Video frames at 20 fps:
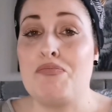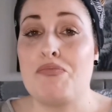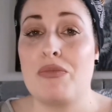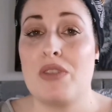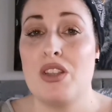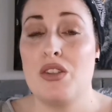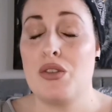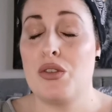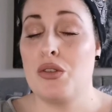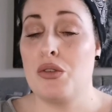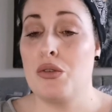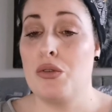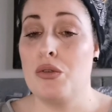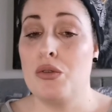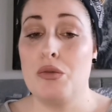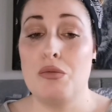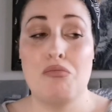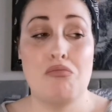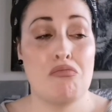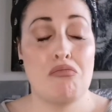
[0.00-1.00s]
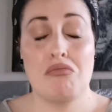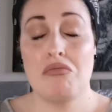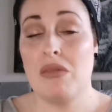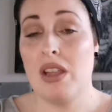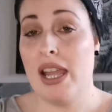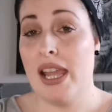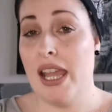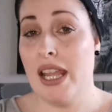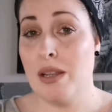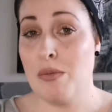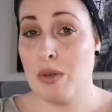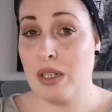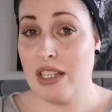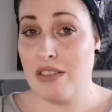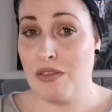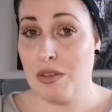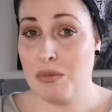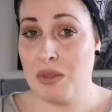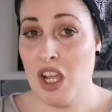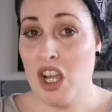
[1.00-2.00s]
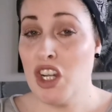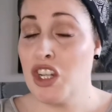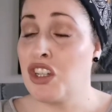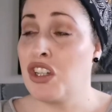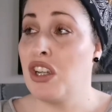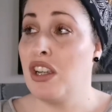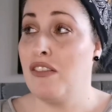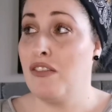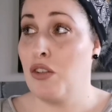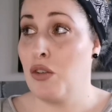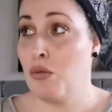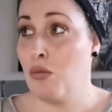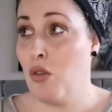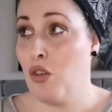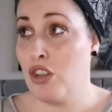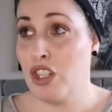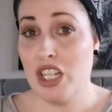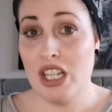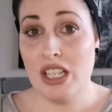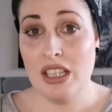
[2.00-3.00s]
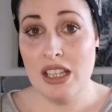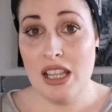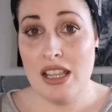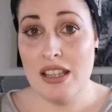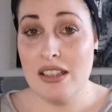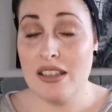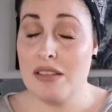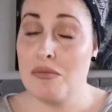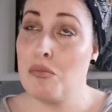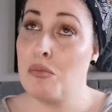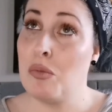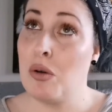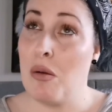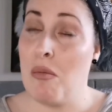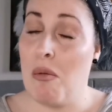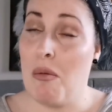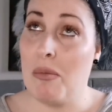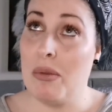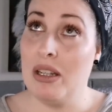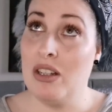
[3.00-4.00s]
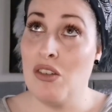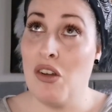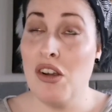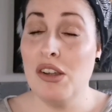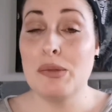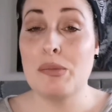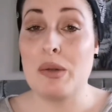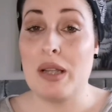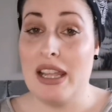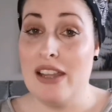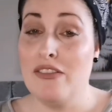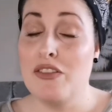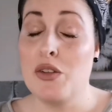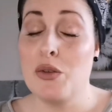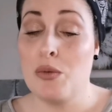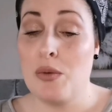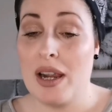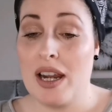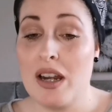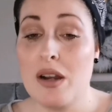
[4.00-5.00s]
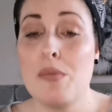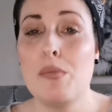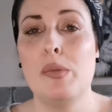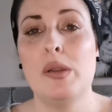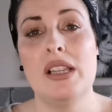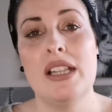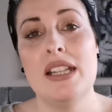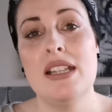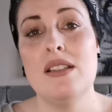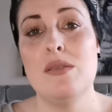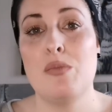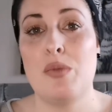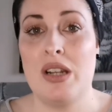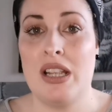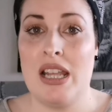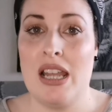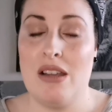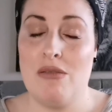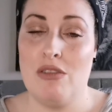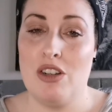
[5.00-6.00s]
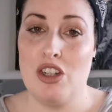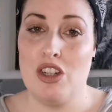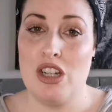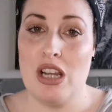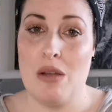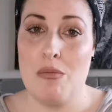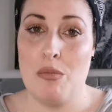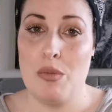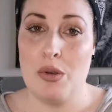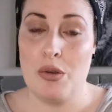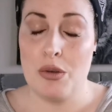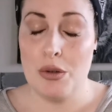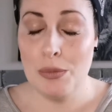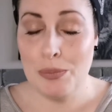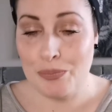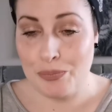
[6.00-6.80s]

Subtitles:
So anybody from Lush, if you're watching this, probably not, but if you were, please bring out a shampoo.